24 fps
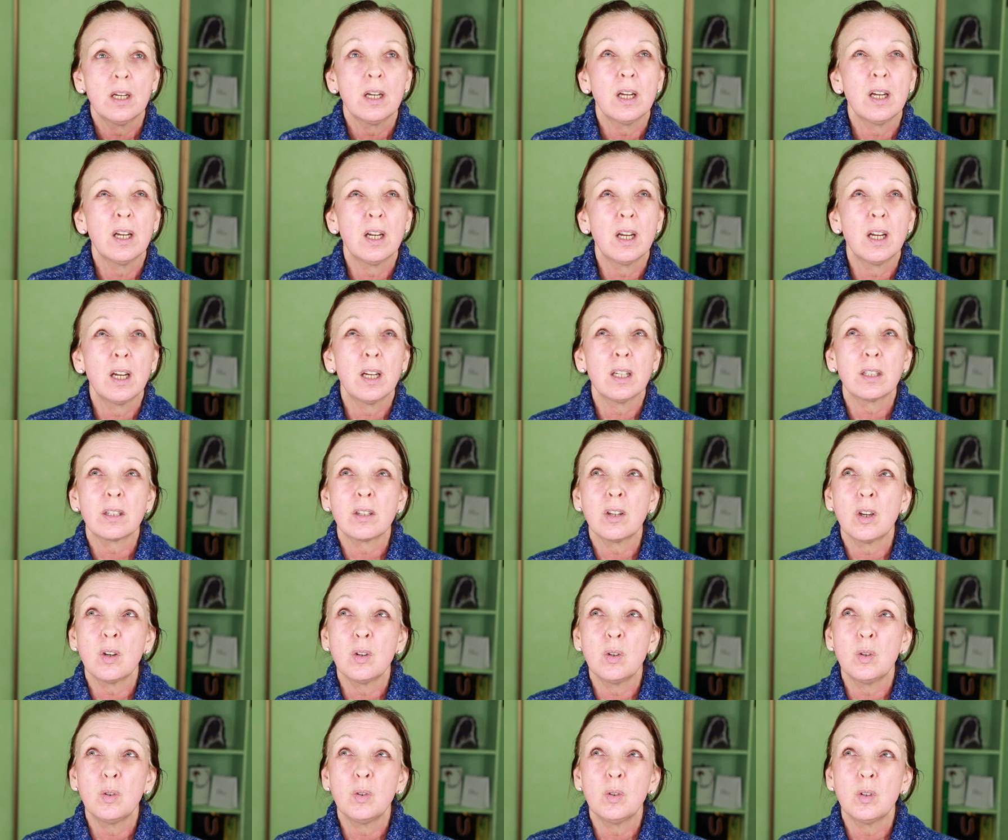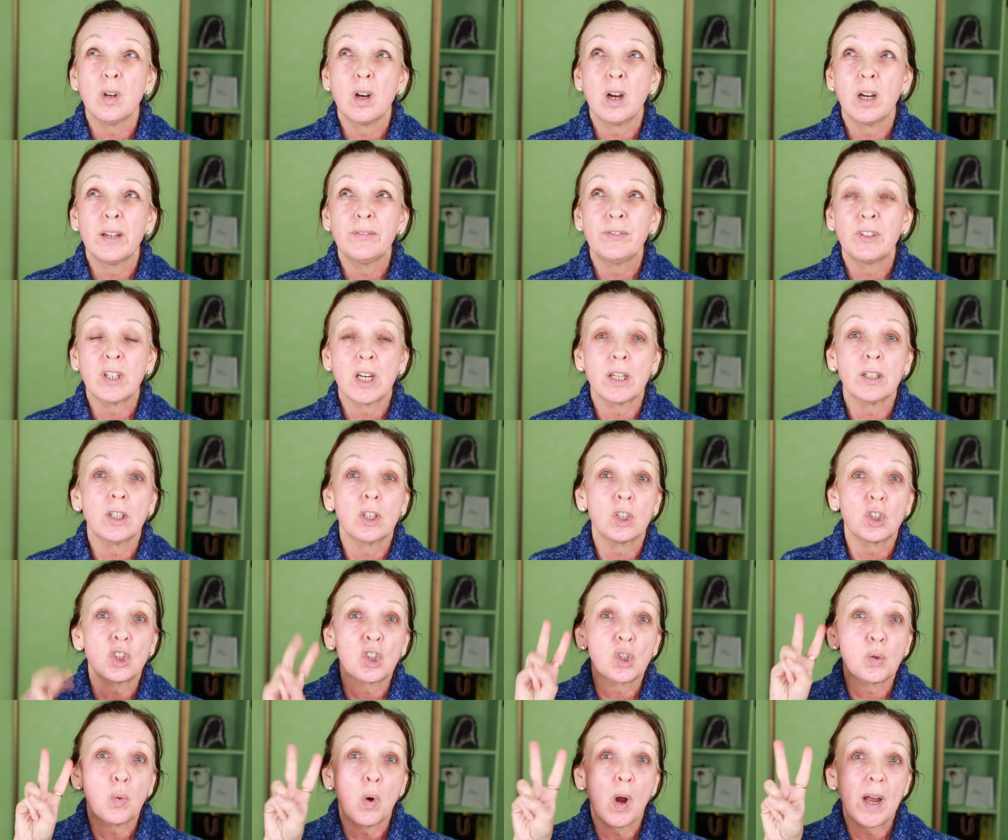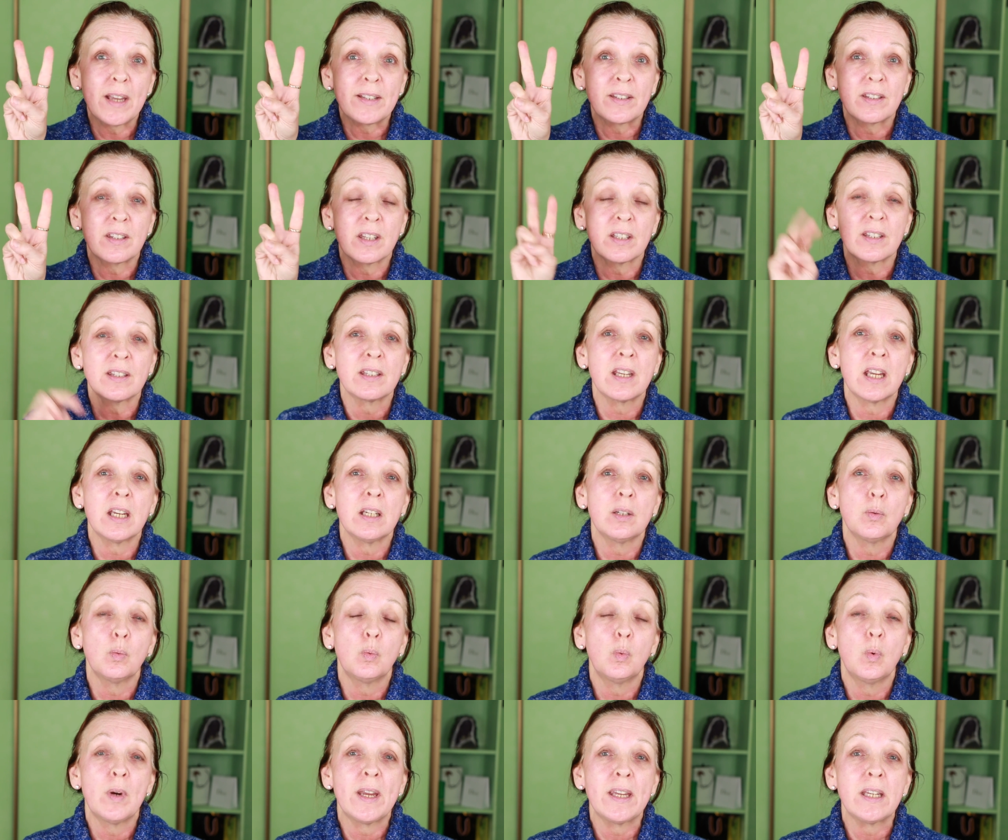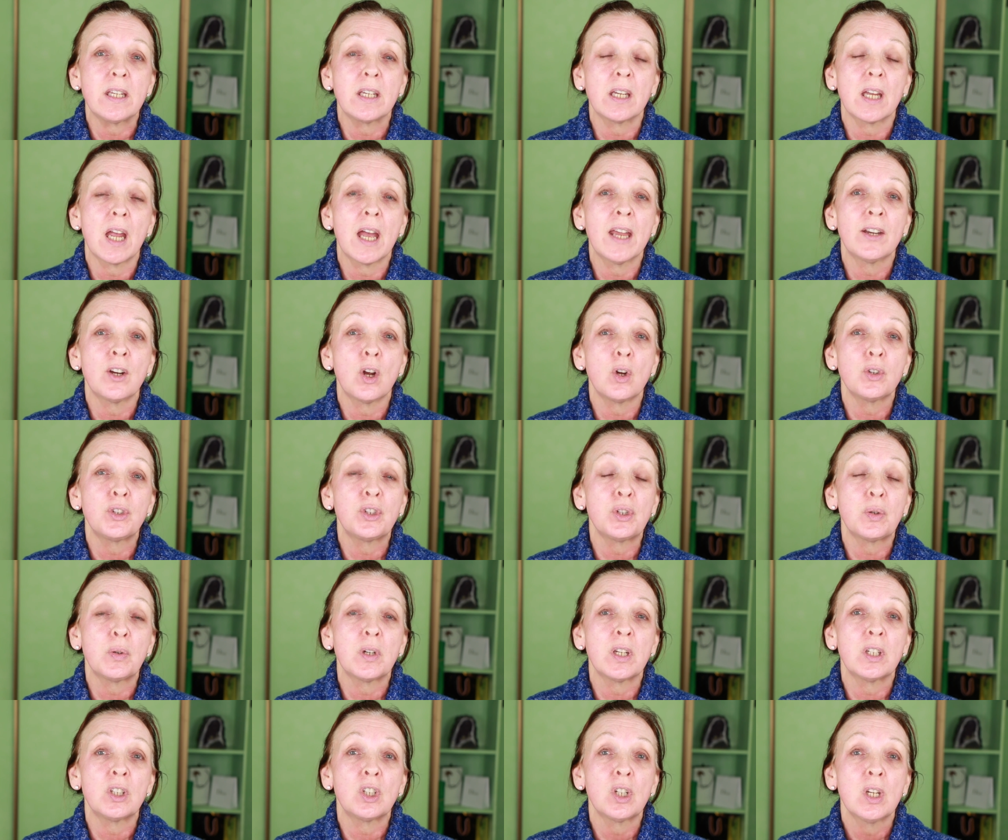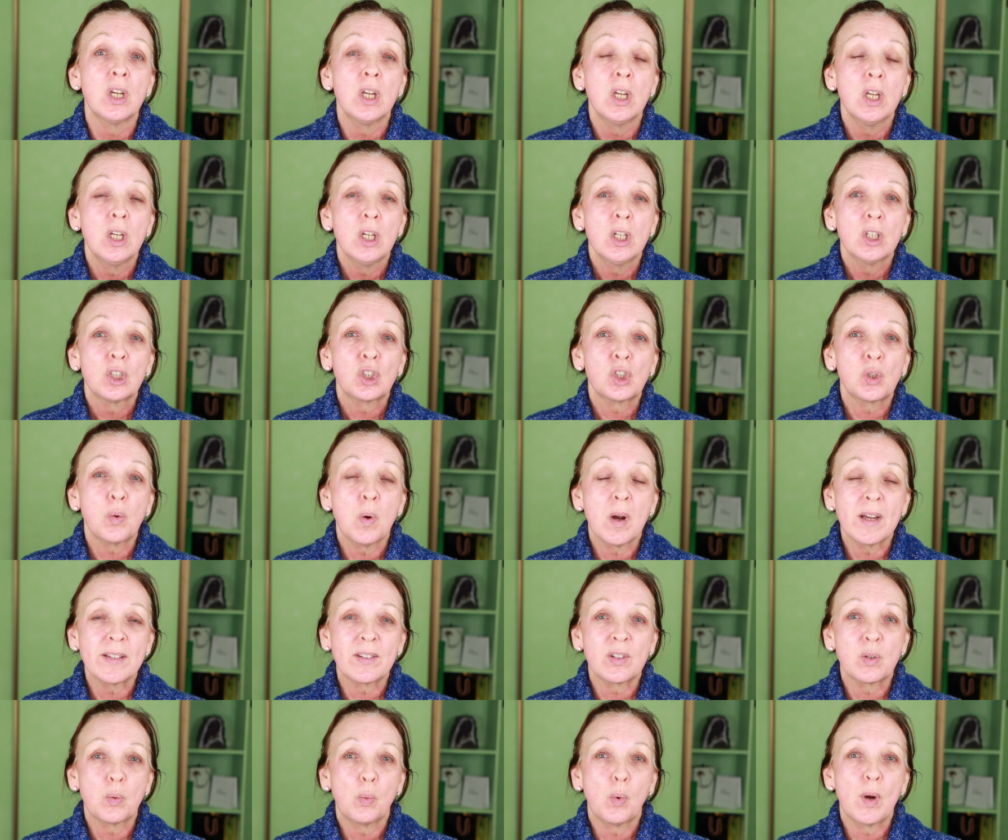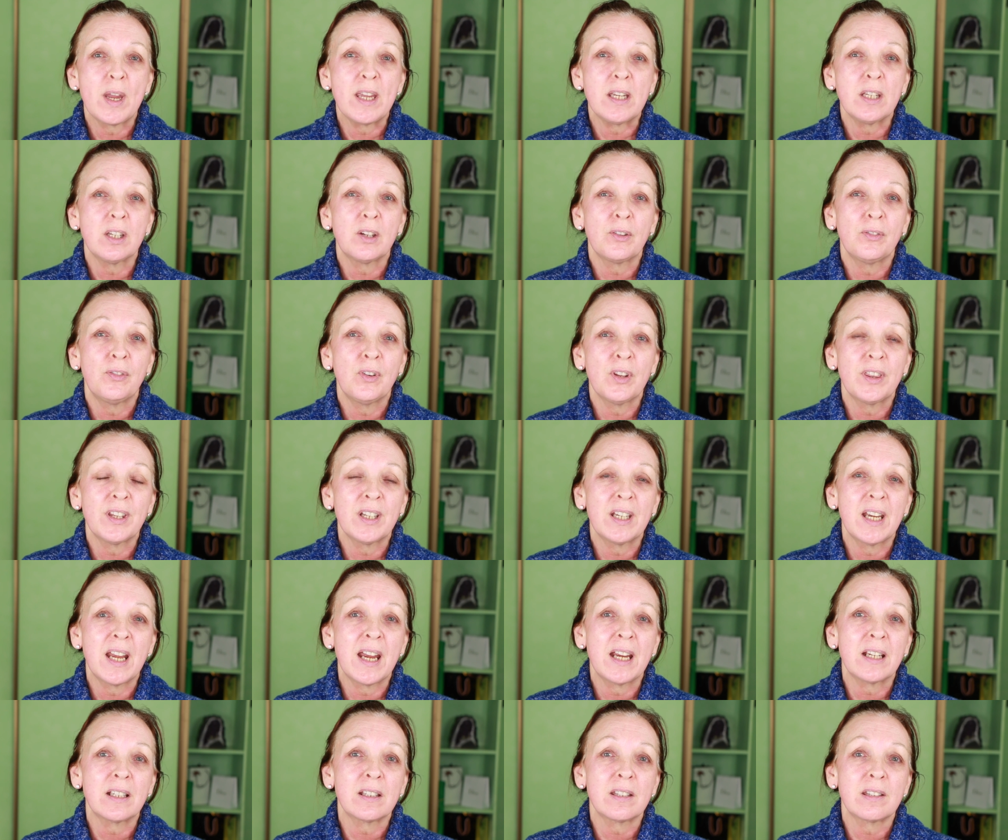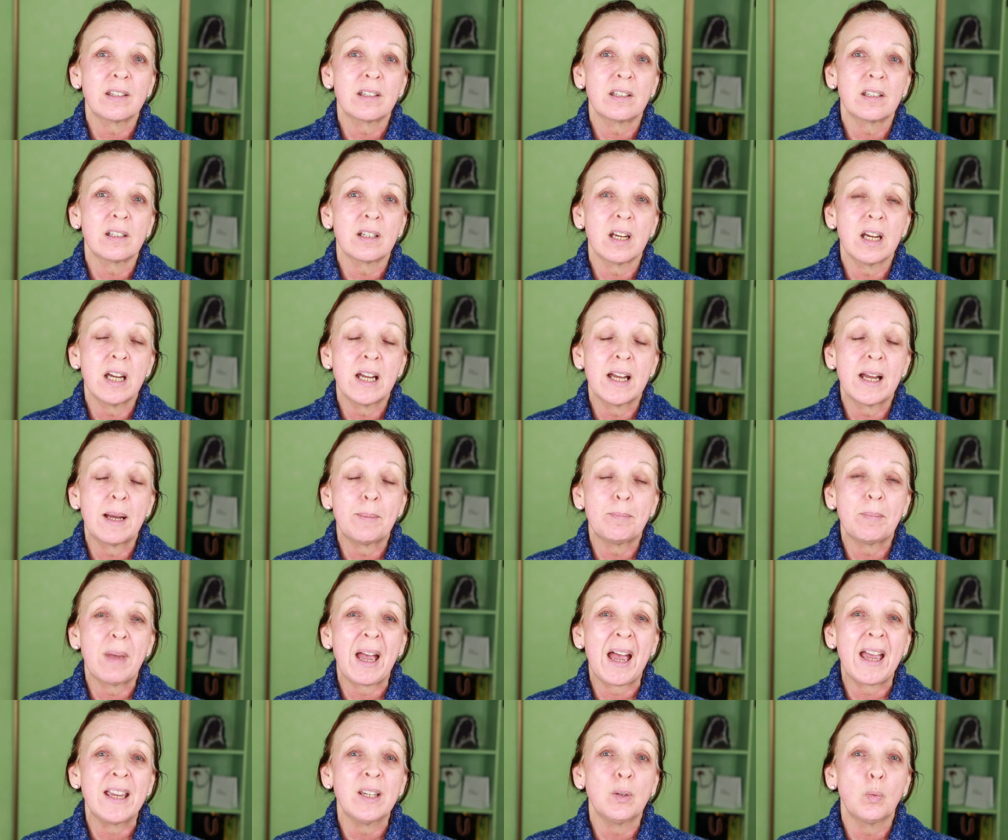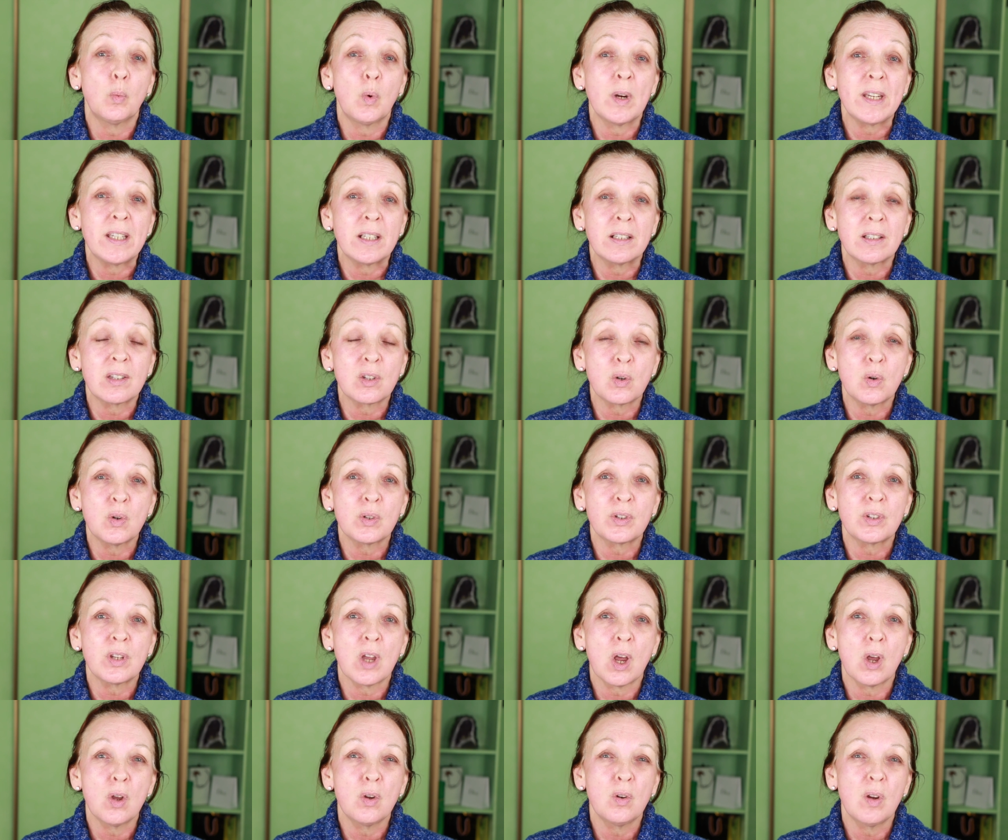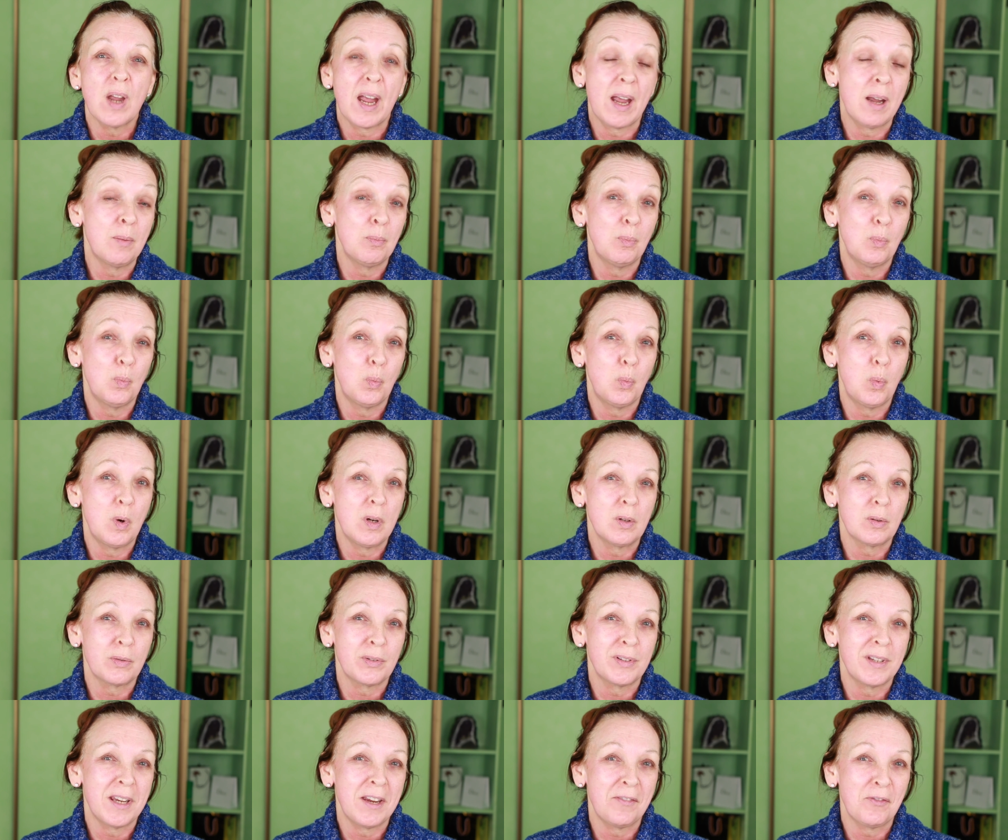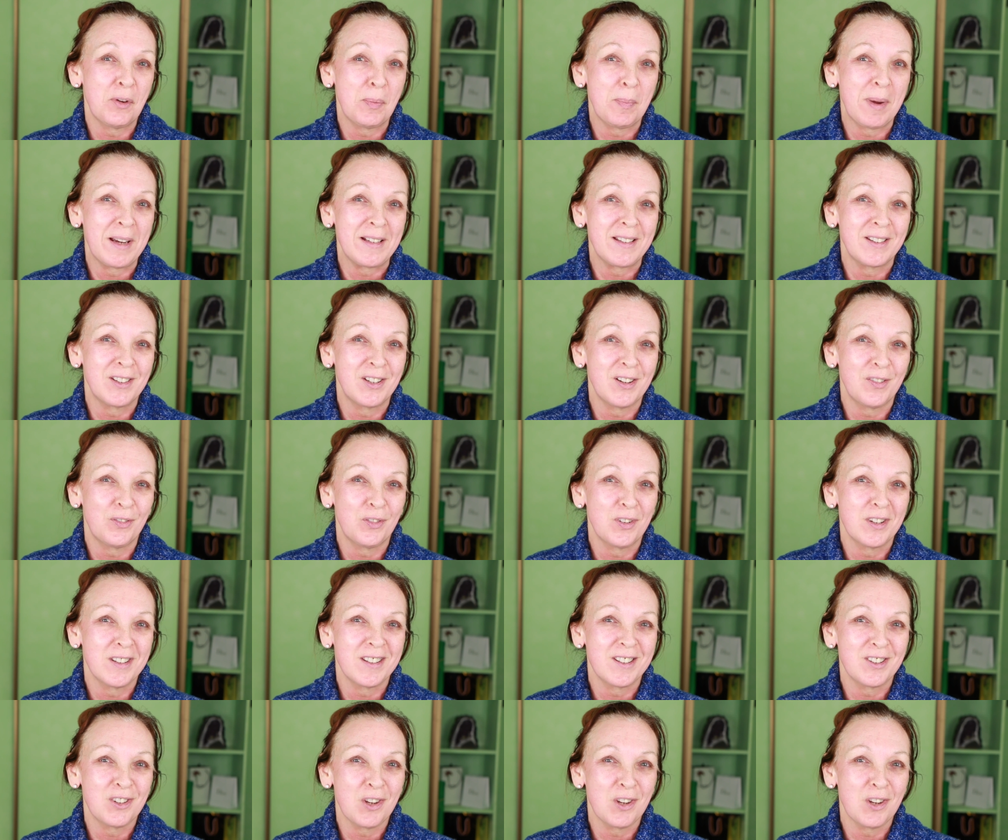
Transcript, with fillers: Uh, so I've done it twice this week and I'll do it twice a week for the next um, eight weeks or so and we'll see if it makes a difference.